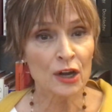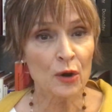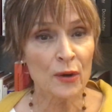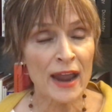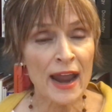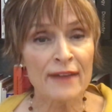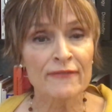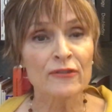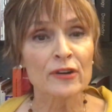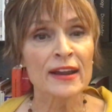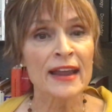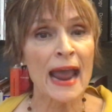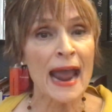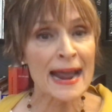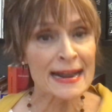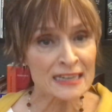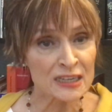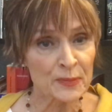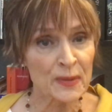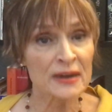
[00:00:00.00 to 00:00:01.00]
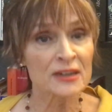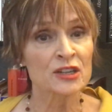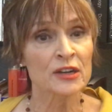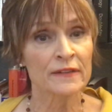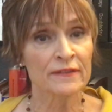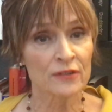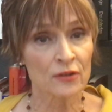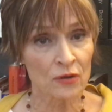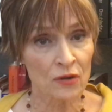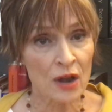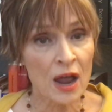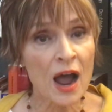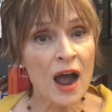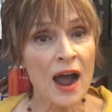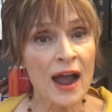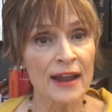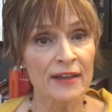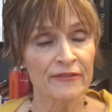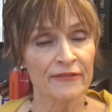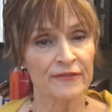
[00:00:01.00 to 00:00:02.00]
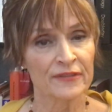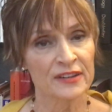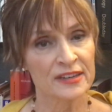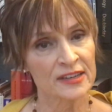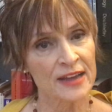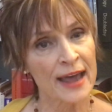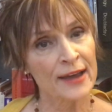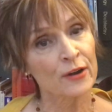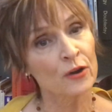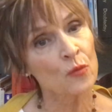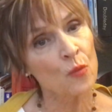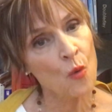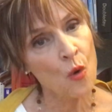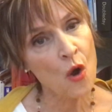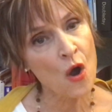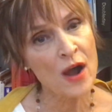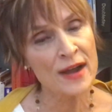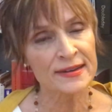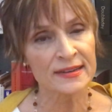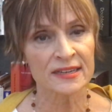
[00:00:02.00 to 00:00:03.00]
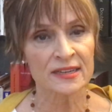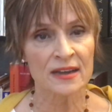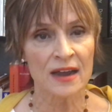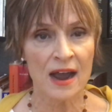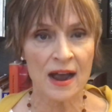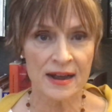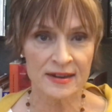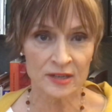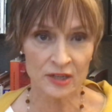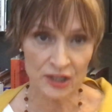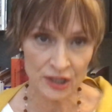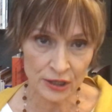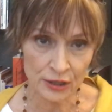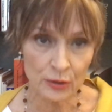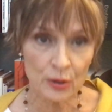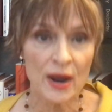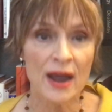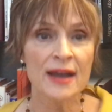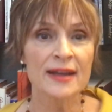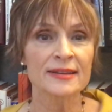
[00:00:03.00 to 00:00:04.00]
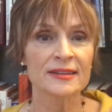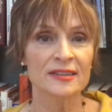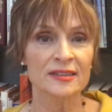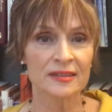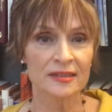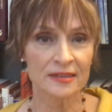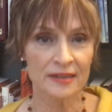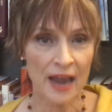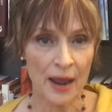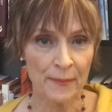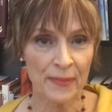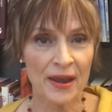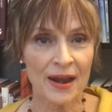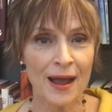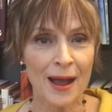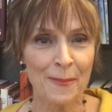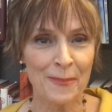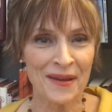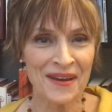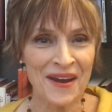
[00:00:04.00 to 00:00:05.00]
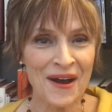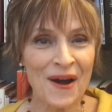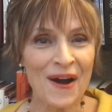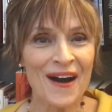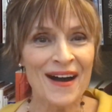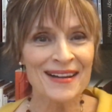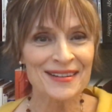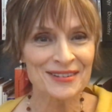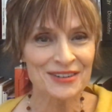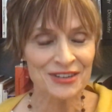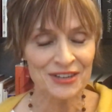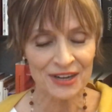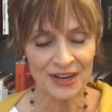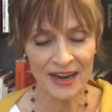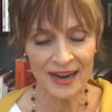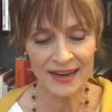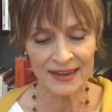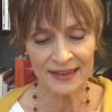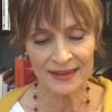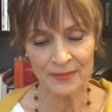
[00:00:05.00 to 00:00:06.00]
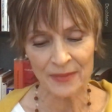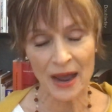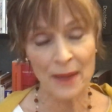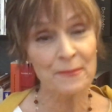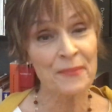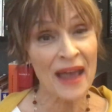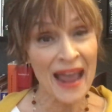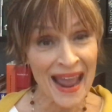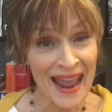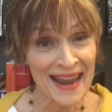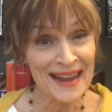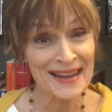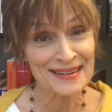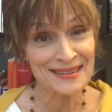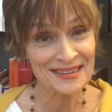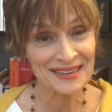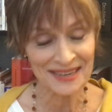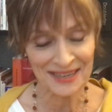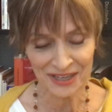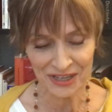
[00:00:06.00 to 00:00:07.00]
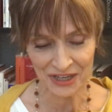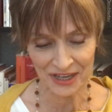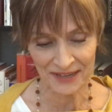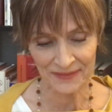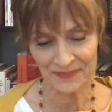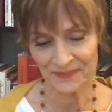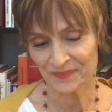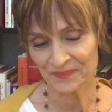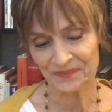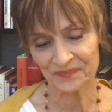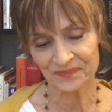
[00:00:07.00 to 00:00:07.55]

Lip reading: every aspect of your life. Saturn wants us to step it up a notch and pay attention.